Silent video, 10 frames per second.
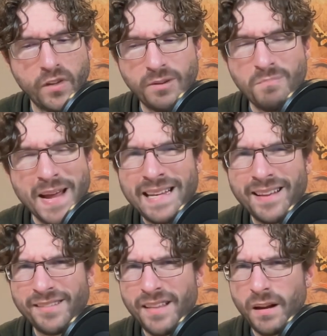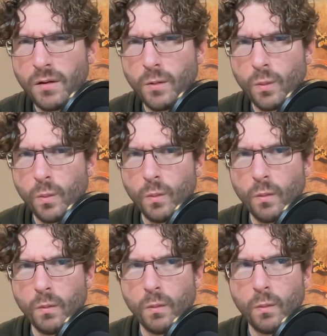make this thing
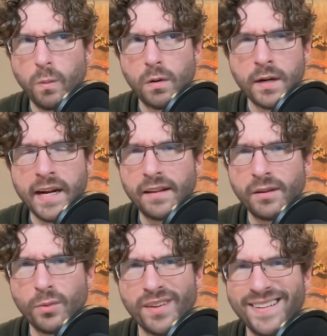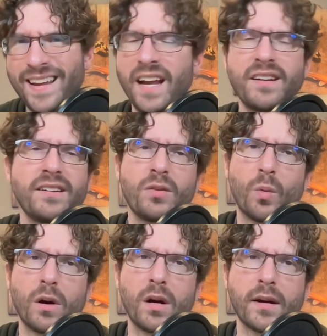work as it was intended to
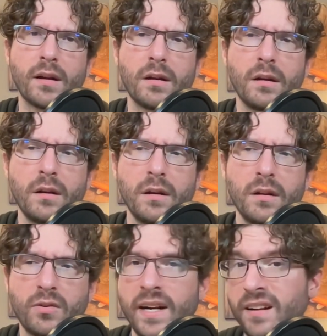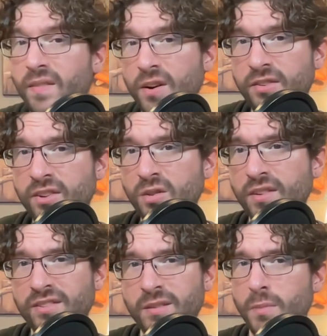work. Granted, there's still
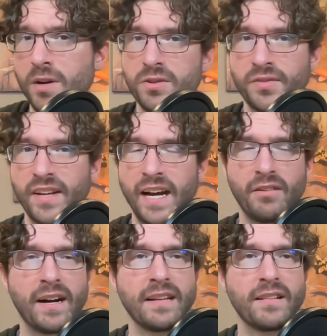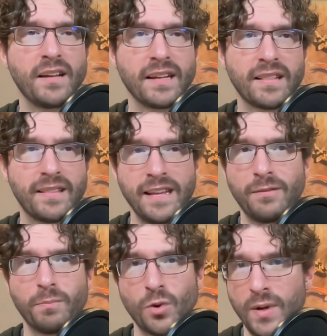this commercial side, right? Like, these
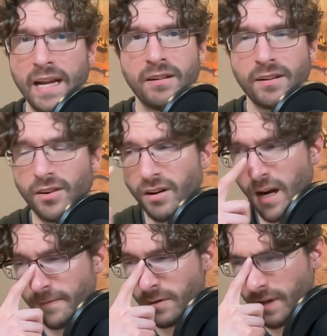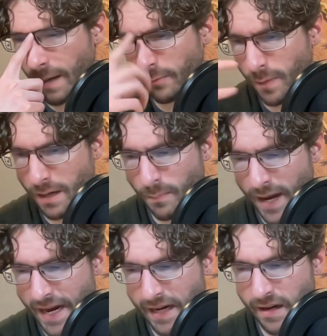creators are oftentimes being
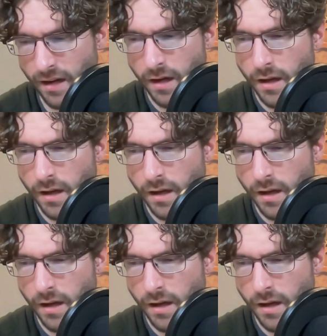paid,